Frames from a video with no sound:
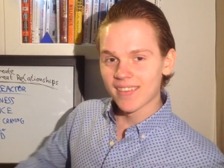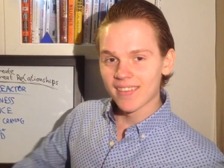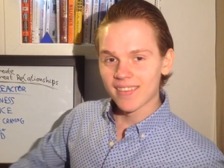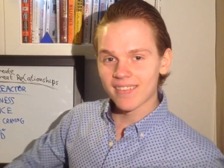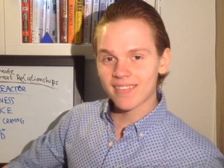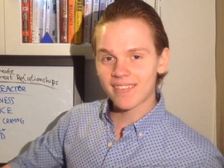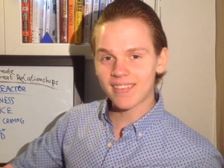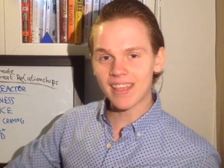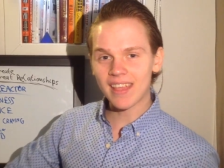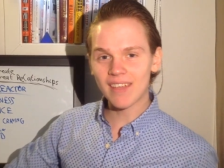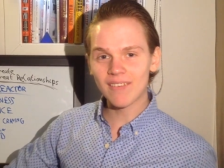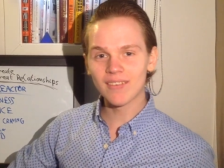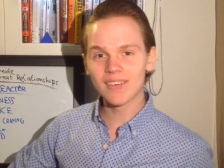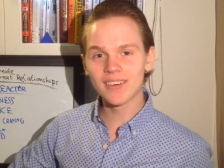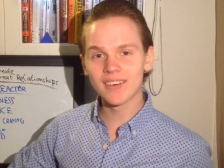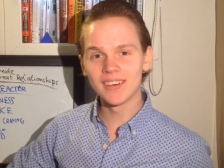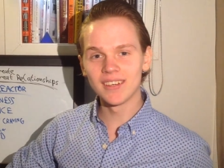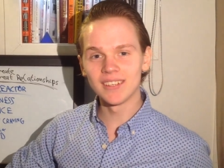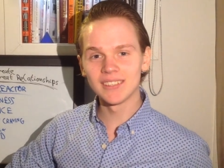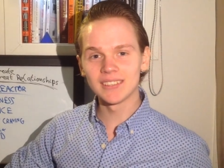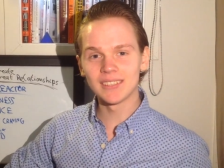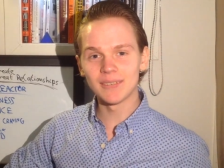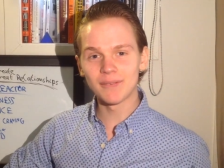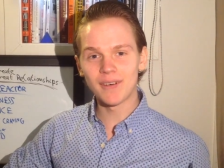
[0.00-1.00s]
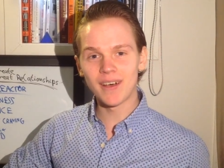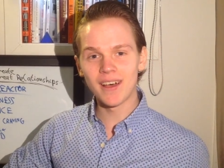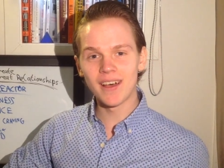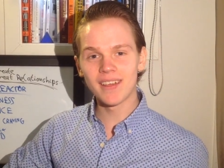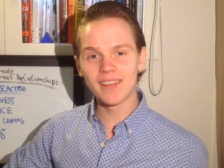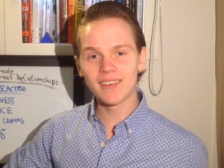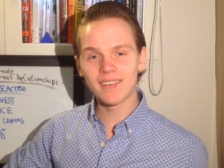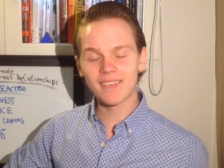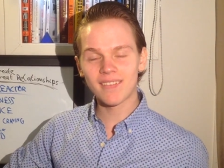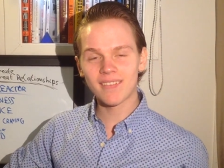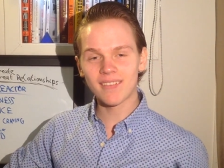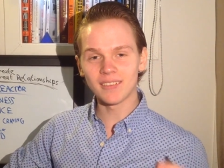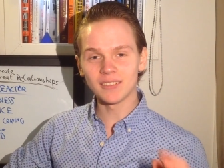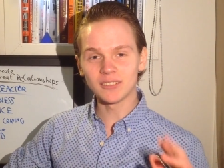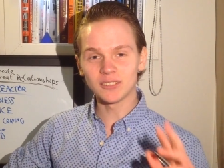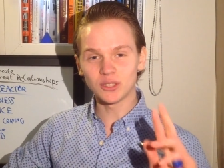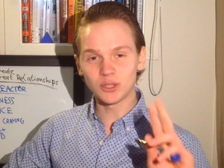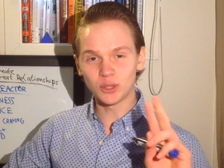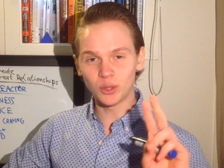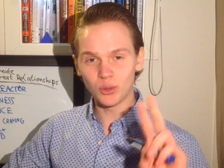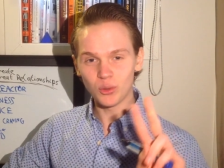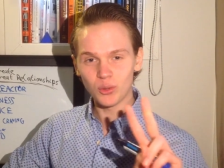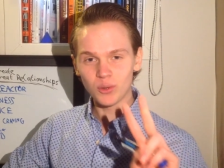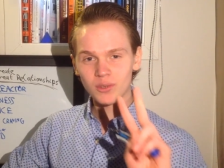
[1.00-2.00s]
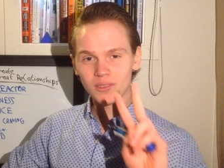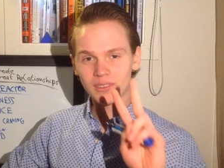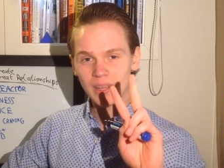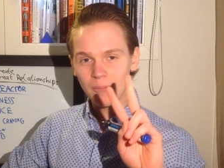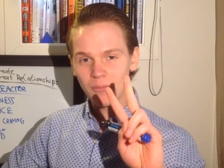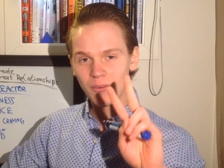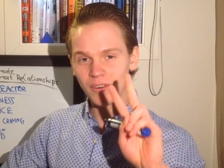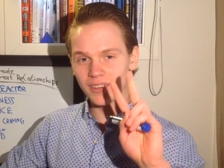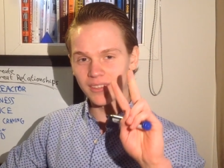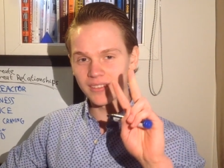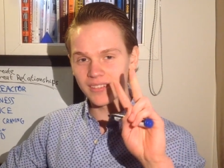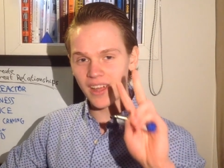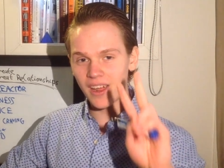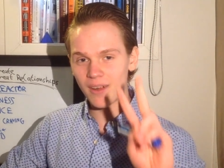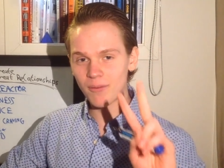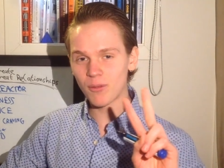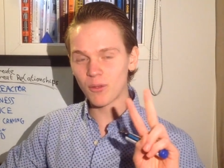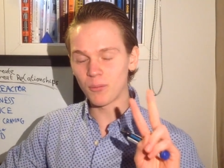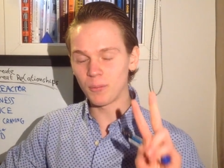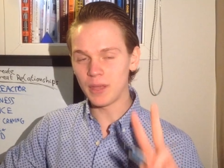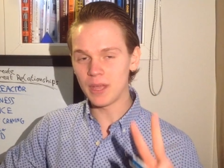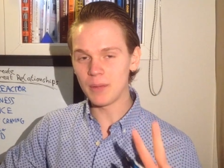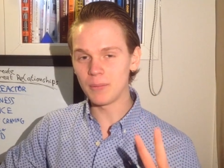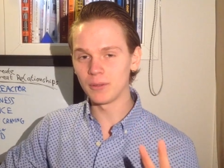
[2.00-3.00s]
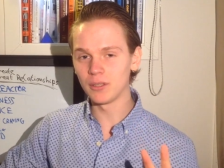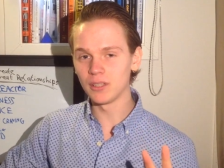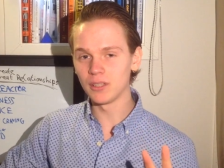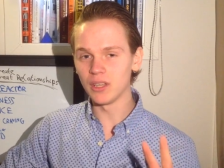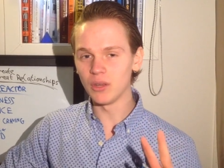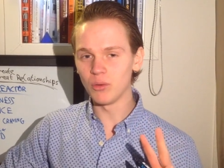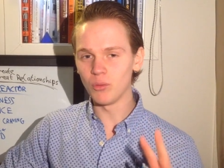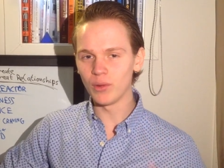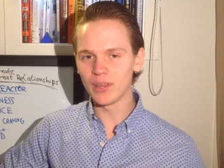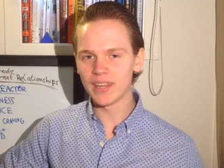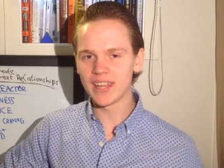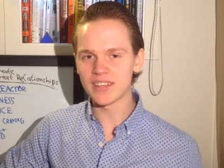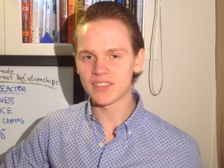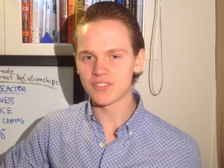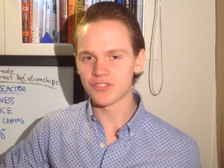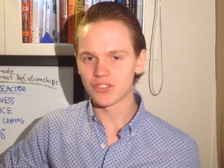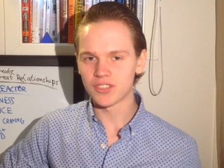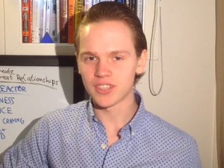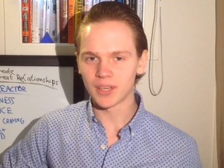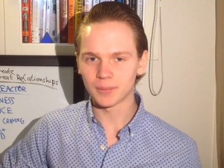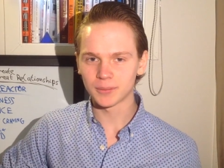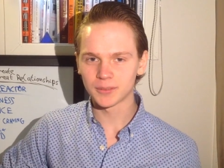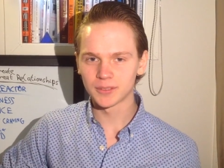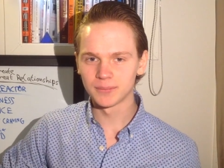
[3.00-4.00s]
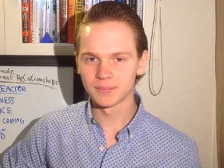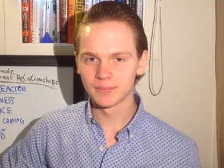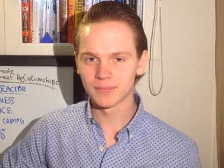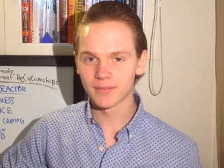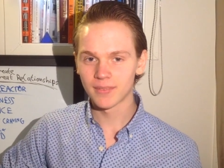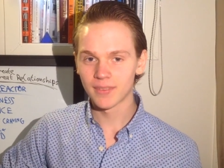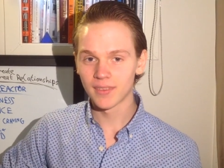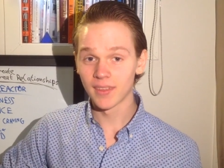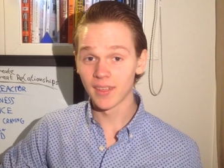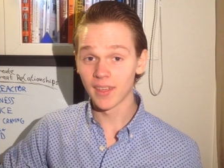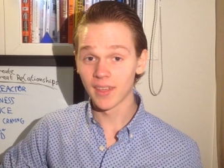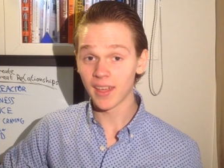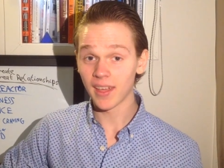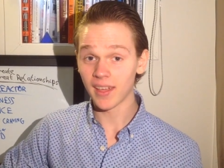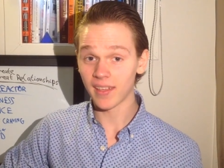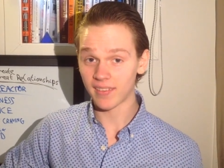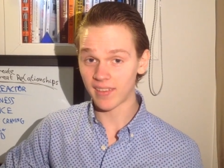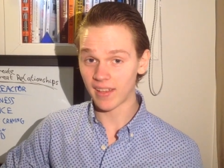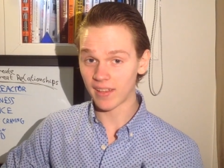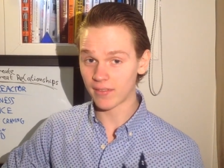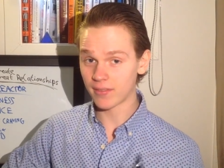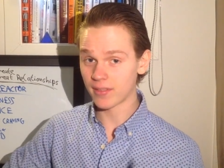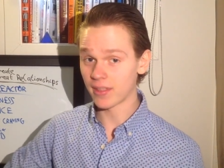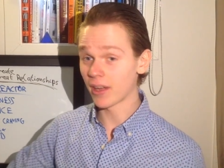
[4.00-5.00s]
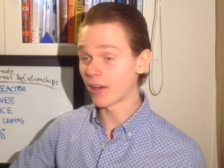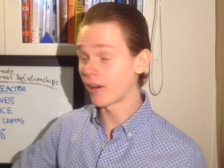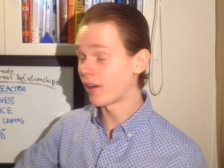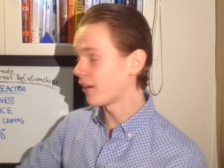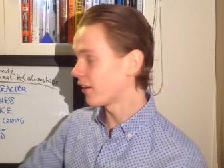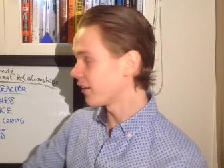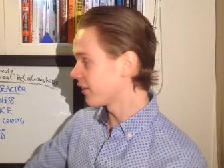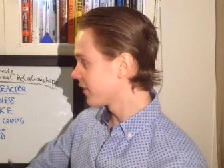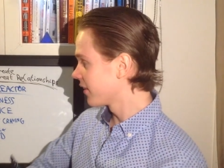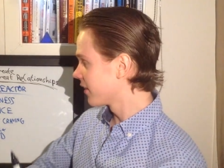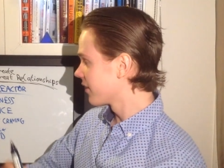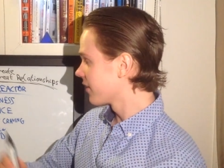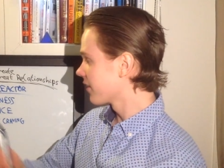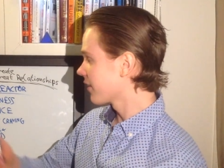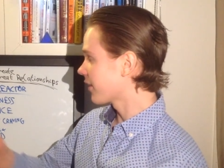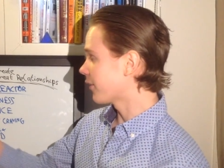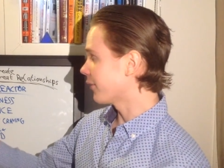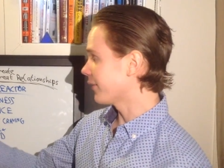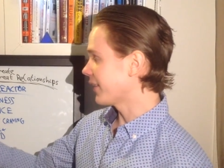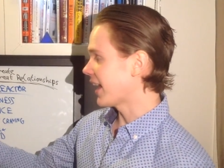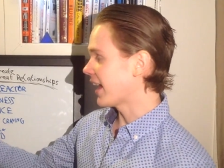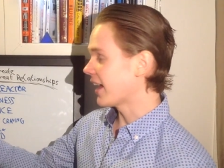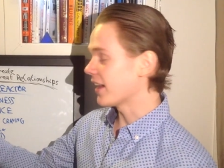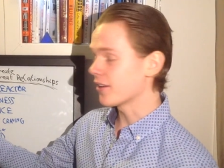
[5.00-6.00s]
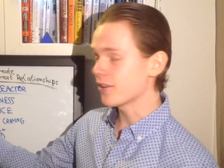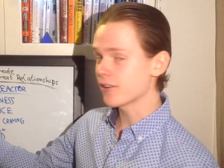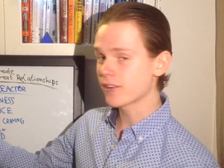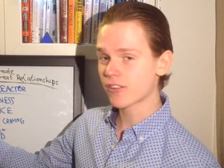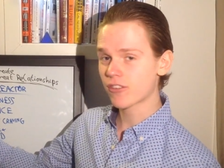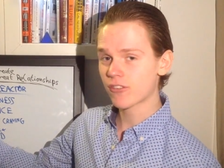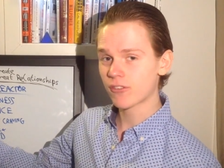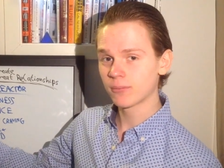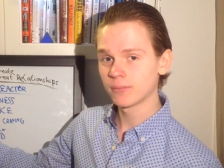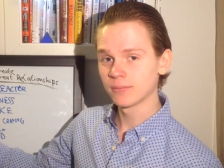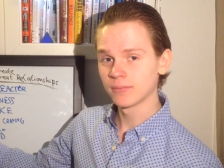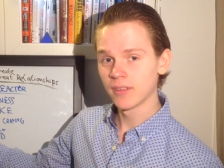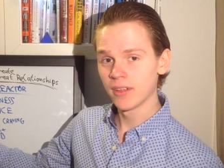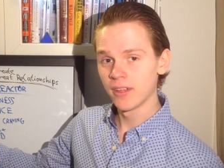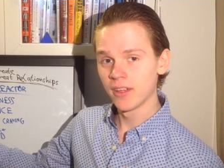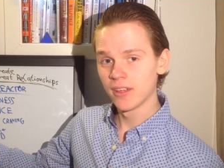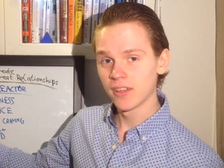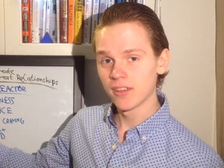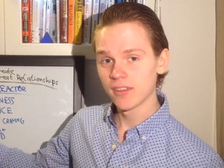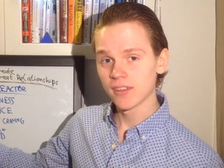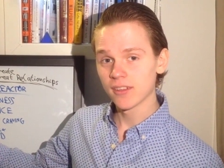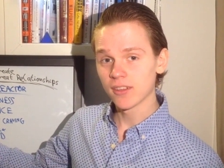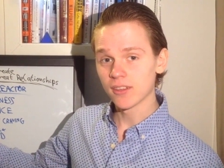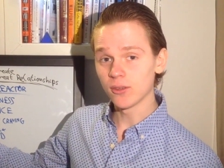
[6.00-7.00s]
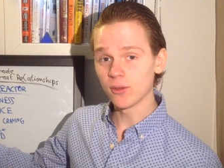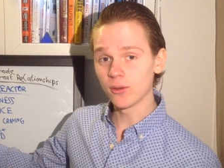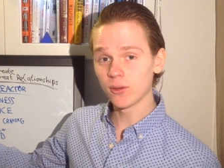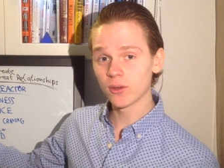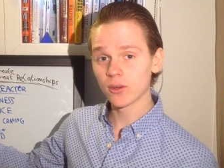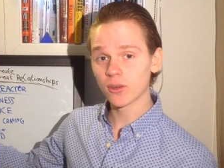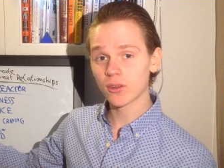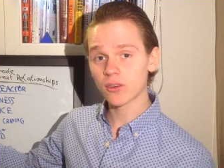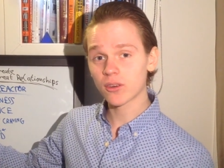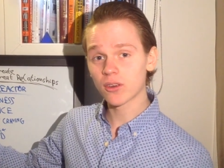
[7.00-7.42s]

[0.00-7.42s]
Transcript: Steve defines 2 different types of people in relationships. He says they are creators, who